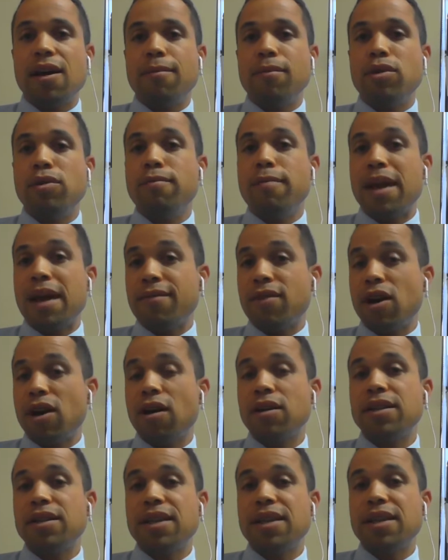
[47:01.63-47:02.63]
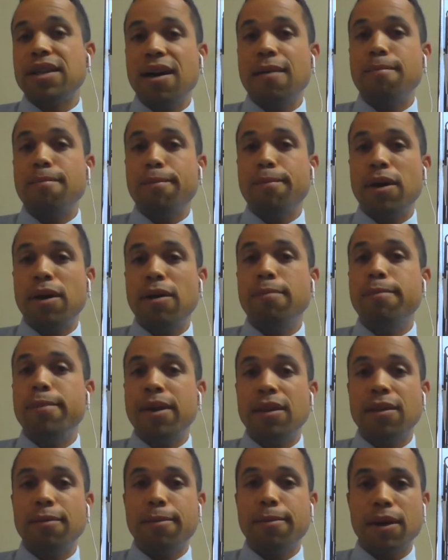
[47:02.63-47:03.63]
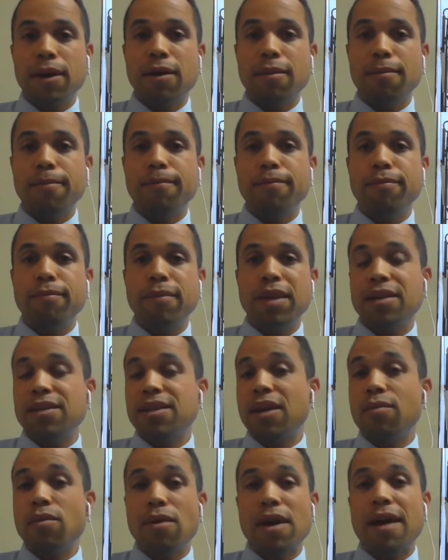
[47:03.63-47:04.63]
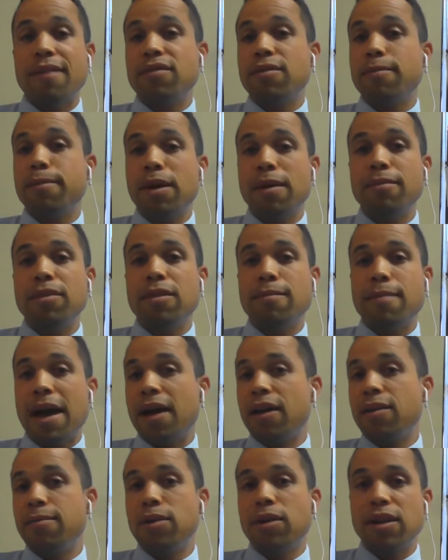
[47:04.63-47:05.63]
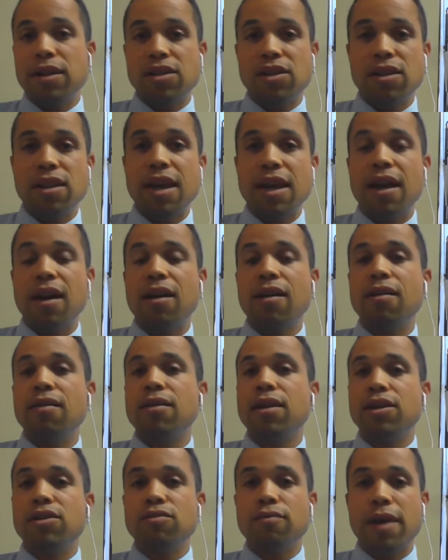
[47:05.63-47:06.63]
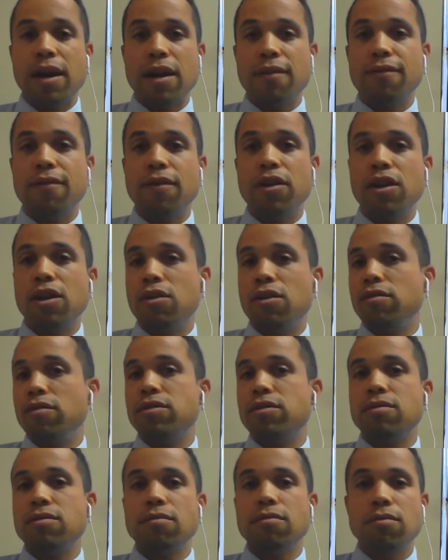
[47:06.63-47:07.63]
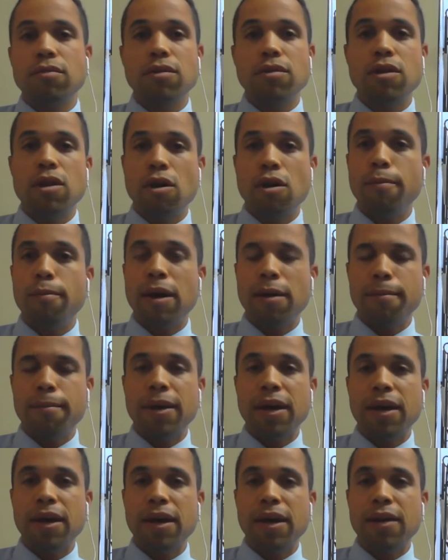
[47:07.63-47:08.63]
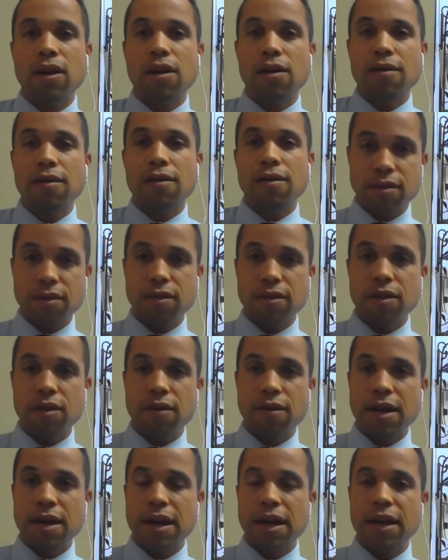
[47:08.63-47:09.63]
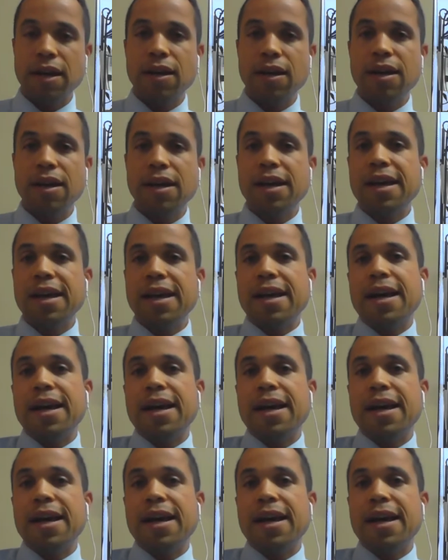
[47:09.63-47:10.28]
um, who may have a hard time pumping the pump because they won't have to pump the malleable. It's there, it's ready for use. No pumping involved, all right?